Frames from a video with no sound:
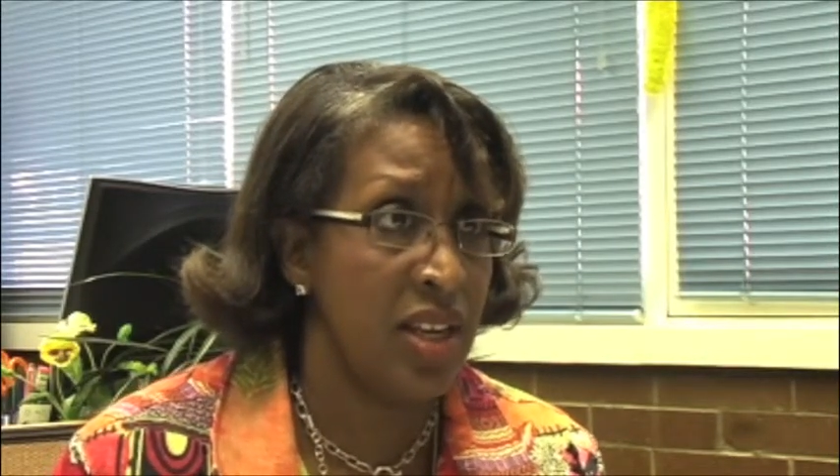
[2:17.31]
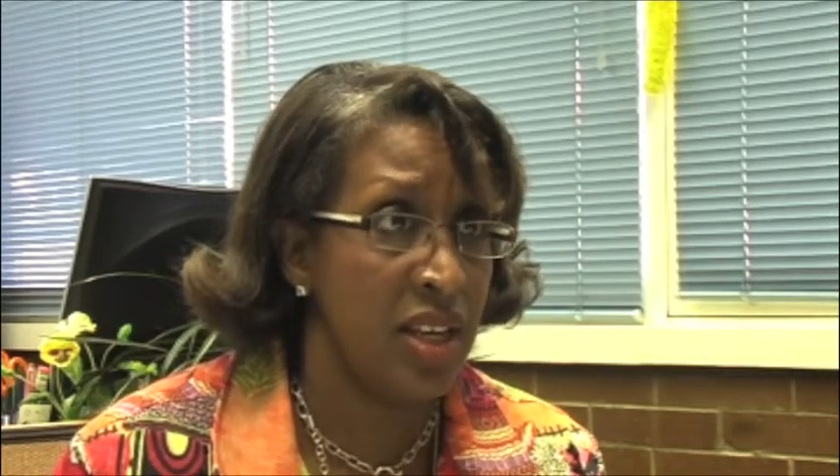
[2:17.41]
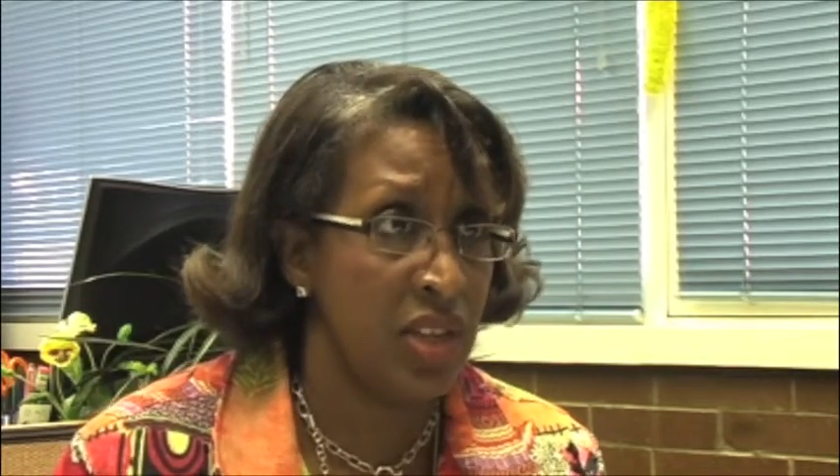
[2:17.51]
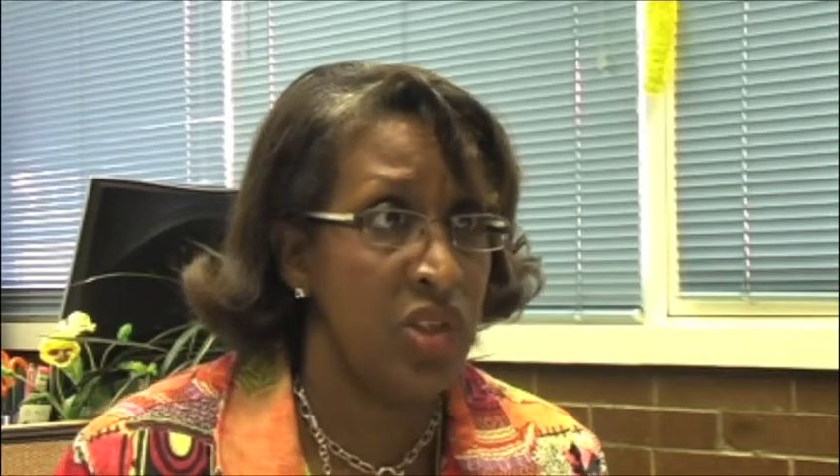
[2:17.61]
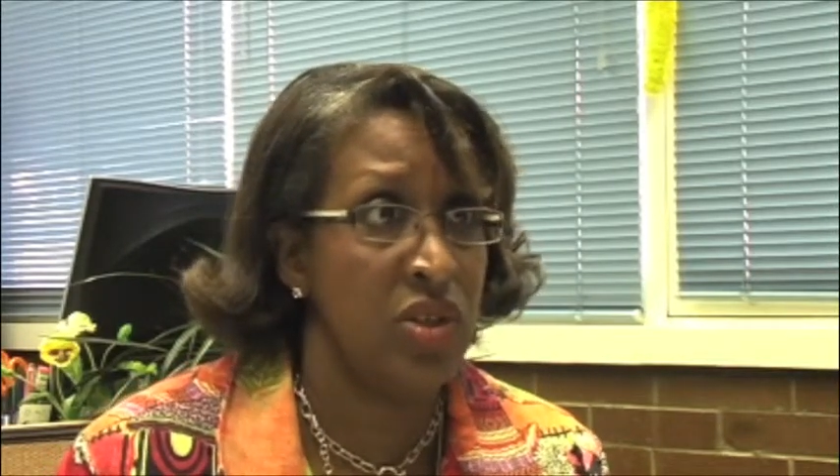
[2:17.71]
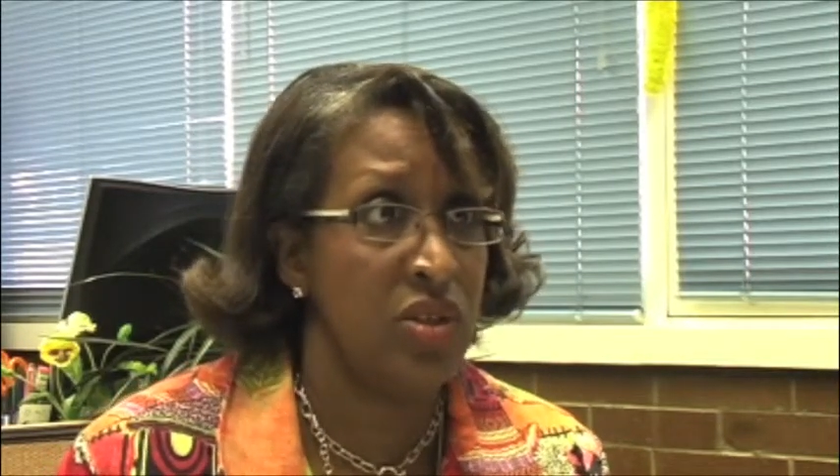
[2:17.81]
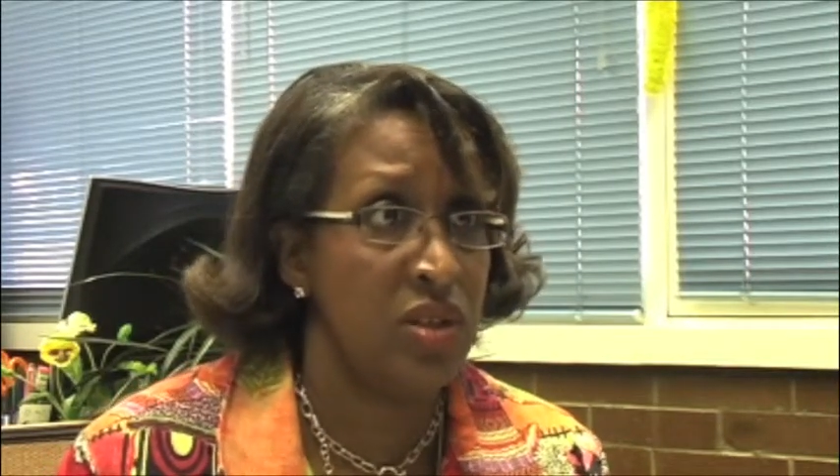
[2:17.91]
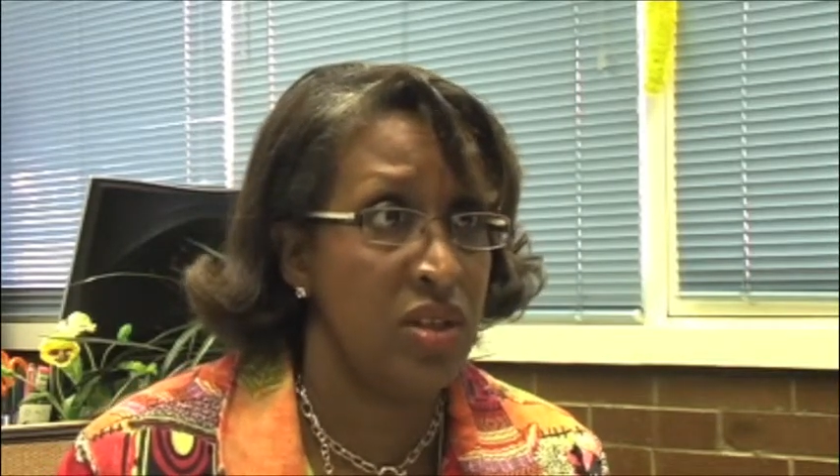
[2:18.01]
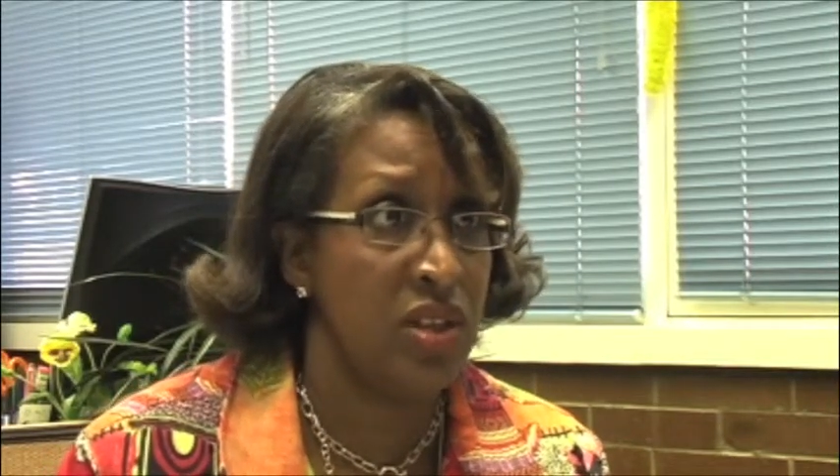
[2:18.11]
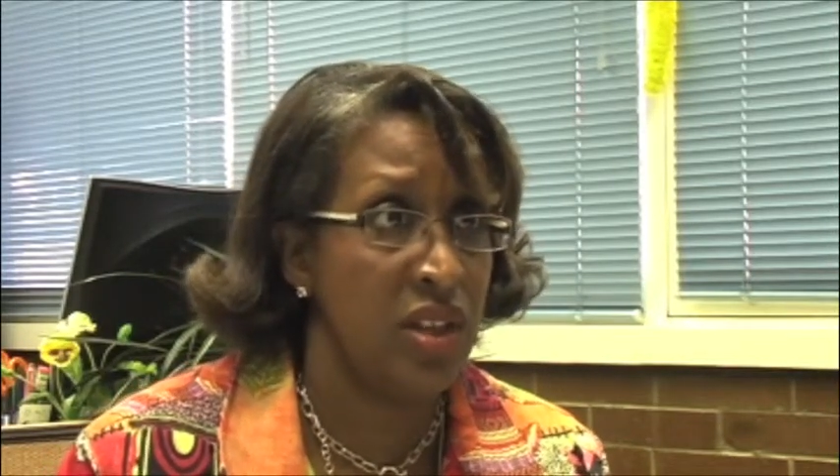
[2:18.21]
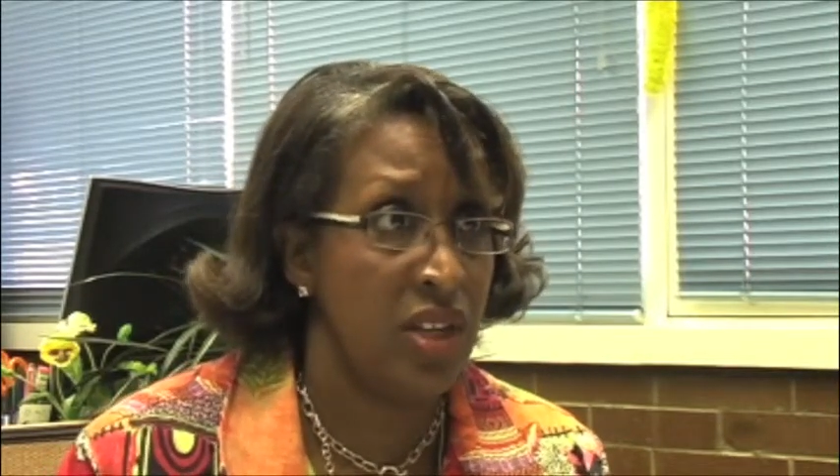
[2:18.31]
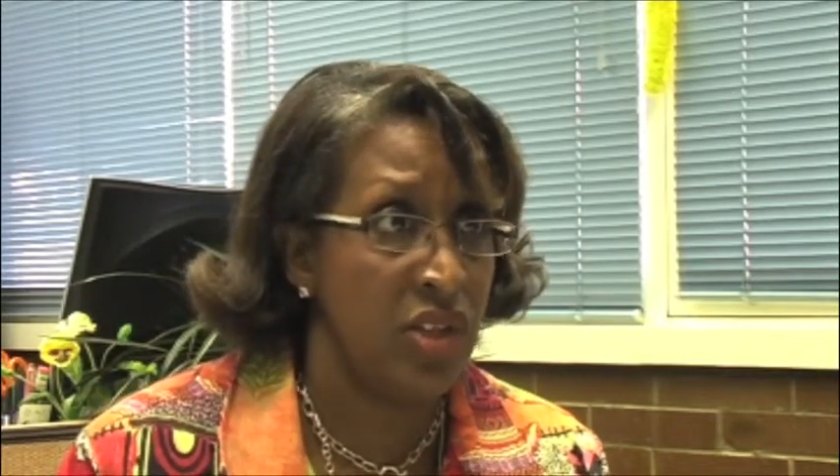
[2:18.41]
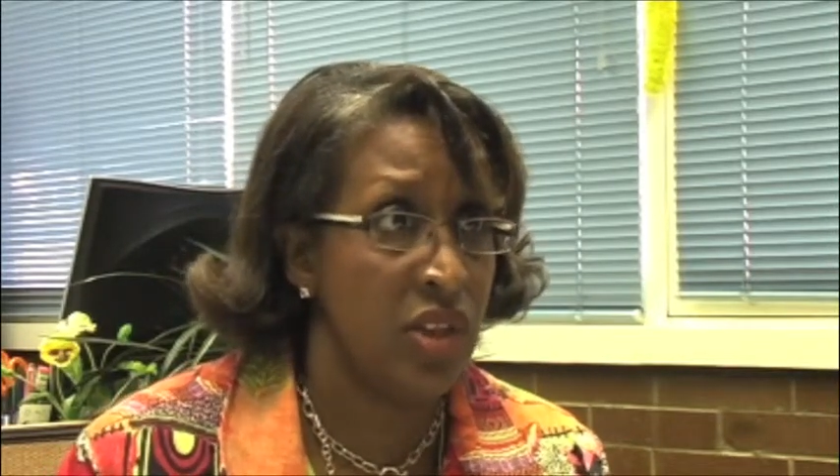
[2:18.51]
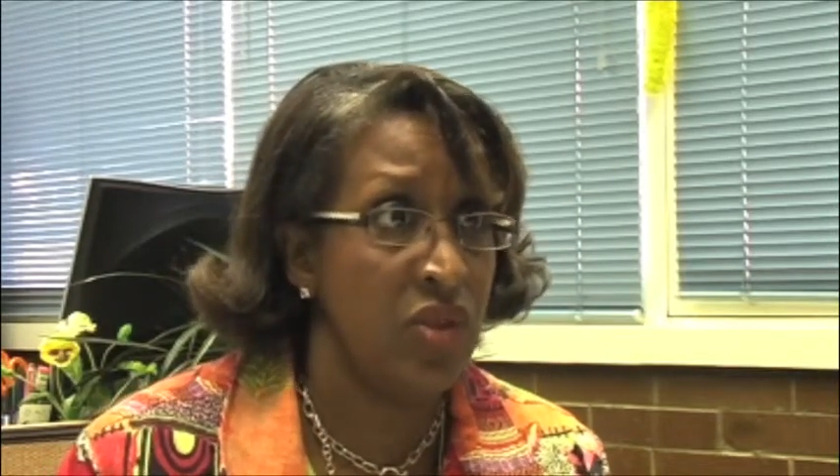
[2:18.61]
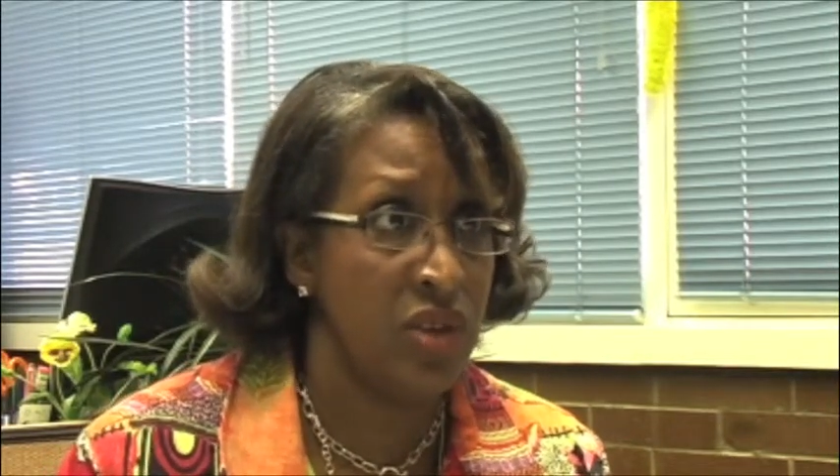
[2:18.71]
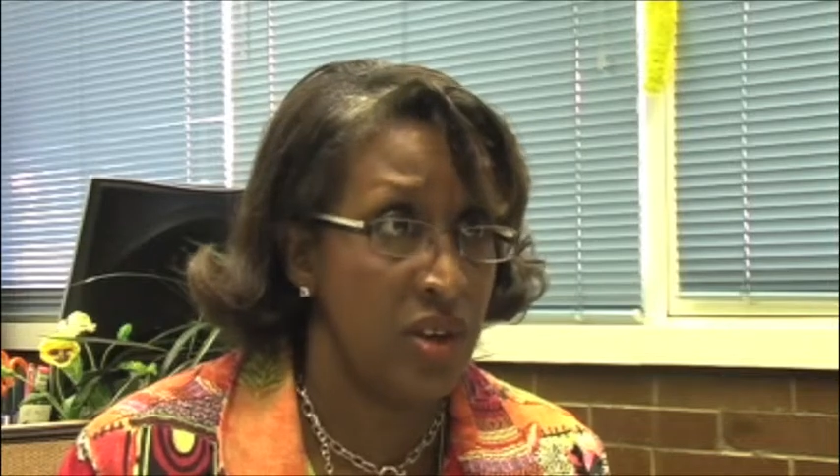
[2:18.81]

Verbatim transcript: issues that children